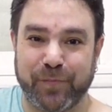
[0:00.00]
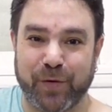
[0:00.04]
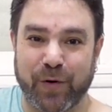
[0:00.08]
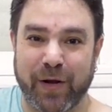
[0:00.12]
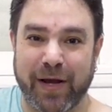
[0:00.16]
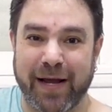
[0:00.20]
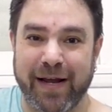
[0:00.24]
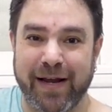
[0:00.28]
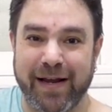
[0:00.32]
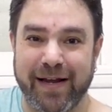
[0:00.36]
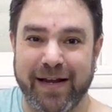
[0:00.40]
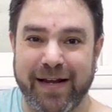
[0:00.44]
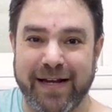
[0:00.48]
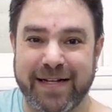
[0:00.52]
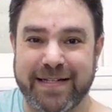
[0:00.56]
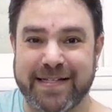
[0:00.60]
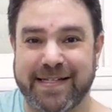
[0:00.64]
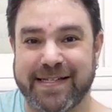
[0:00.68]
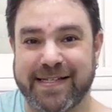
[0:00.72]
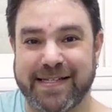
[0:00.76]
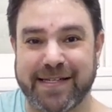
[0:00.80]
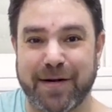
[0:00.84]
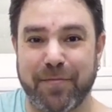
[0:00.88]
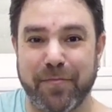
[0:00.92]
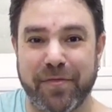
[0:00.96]
Okay?
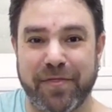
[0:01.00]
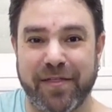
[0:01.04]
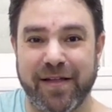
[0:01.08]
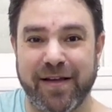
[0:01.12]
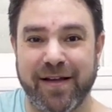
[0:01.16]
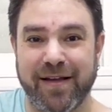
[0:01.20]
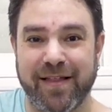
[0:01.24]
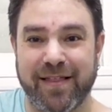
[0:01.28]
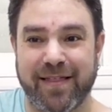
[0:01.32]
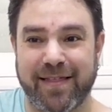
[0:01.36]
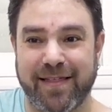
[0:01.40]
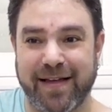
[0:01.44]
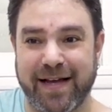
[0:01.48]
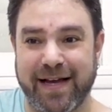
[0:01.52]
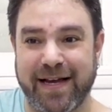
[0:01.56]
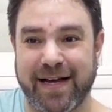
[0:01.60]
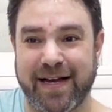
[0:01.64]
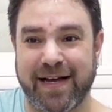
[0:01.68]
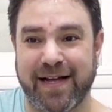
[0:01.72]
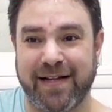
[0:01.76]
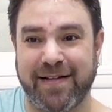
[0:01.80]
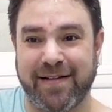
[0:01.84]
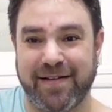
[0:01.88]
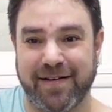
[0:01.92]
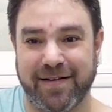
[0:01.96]
It's something
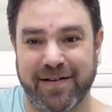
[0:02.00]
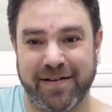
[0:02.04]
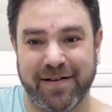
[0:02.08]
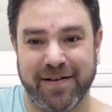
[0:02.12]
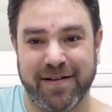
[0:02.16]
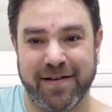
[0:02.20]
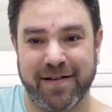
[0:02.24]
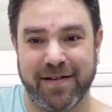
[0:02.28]
that